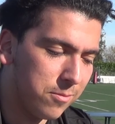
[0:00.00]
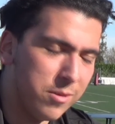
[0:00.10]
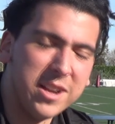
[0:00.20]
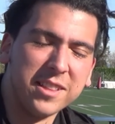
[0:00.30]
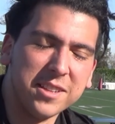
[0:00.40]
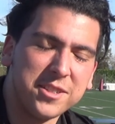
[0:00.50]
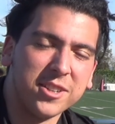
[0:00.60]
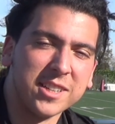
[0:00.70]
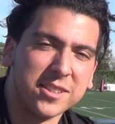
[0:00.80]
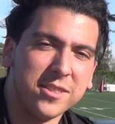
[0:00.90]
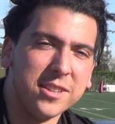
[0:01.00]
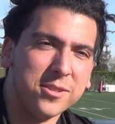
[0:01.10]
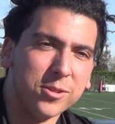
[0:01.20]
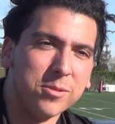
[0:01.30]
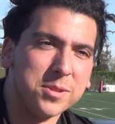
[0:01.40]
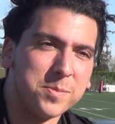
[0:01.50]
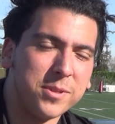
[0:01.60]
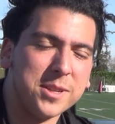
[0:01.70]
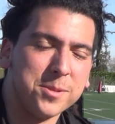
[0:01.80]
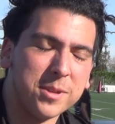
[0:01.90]
Winning this year against Cathedral was
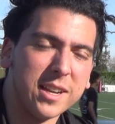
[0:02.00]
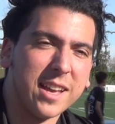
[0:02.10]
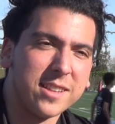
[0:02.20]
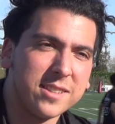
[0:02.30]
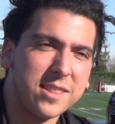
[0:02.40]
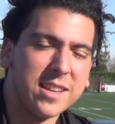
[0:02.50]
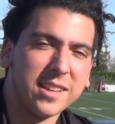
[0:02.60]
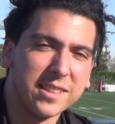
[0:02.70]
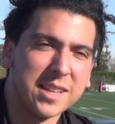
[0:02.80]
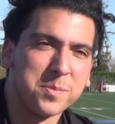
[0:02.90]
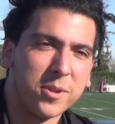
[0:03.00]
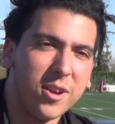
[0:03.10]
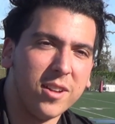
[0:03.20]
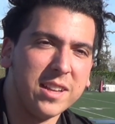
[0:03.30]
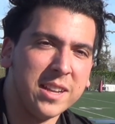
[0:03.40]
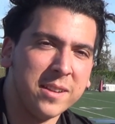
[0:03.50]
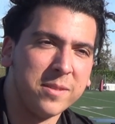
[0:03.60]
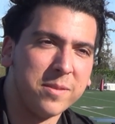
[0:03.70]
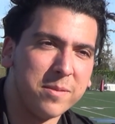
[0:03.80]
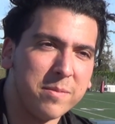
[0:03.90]
pretty sweet. I think that's probably
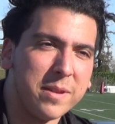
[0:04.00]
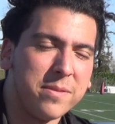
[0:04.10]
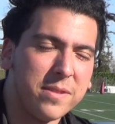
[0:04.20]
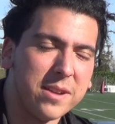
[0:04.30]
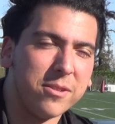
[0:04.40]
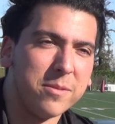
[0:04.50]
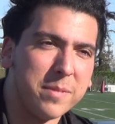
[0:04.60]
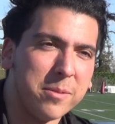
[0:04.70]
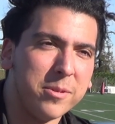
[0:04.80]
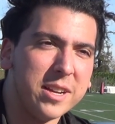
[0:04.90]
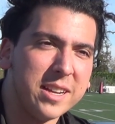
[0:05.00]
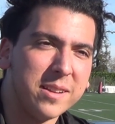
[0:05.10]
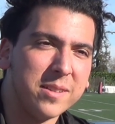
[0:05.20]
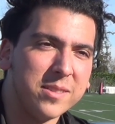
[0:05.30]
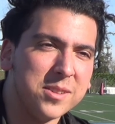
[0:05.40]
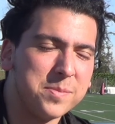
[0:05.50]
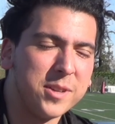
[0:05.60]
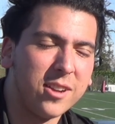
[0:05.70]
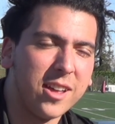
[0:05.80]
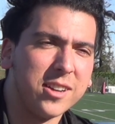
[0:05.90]
my favorite memory. There's
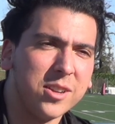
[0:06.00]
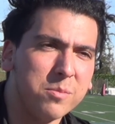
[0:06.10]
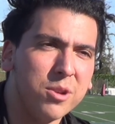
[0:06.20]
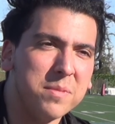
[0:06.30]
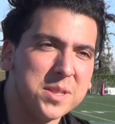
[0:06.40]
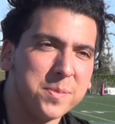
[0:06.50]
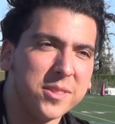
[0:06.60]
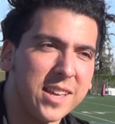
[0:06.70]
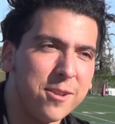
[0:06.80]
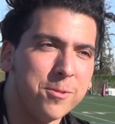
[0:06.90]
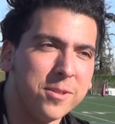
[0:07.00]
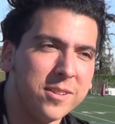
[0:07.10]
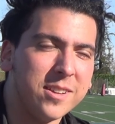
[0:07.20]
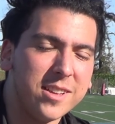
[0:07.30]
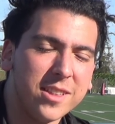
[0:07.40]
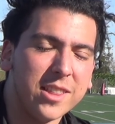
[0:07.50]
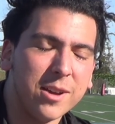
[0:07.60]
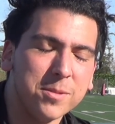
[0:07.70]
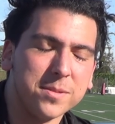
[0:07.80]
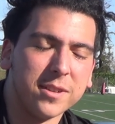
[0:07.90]
been a lot of good moments, but that one
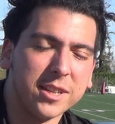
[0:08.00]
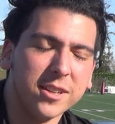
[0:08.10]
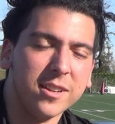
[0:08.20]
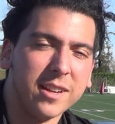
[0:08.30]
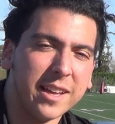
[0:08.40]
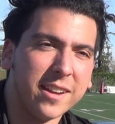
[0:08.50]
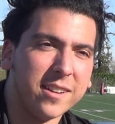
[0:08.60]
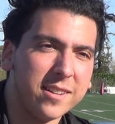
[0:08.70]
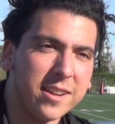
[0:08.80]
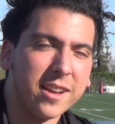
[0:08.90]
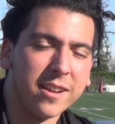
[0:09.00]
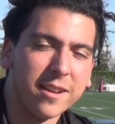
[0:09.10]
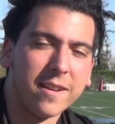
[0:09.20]
was very good, and yeah.